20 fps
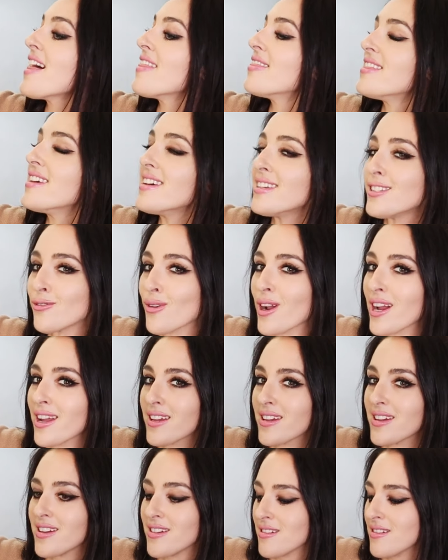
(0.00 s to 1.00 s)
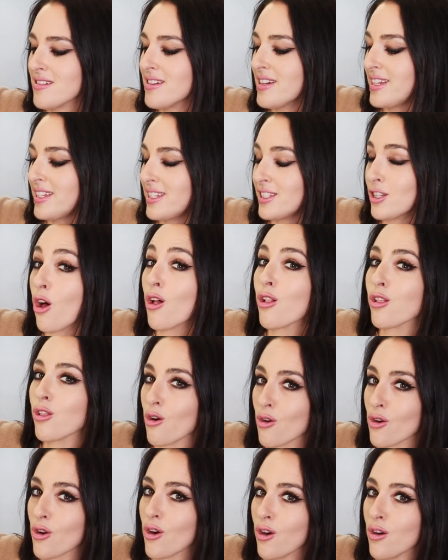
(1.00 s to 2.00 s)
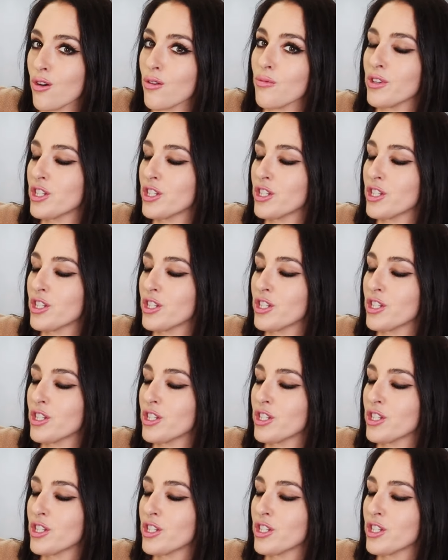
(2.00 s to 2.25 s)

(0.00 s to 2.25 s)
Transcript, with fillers: This right here is chloro,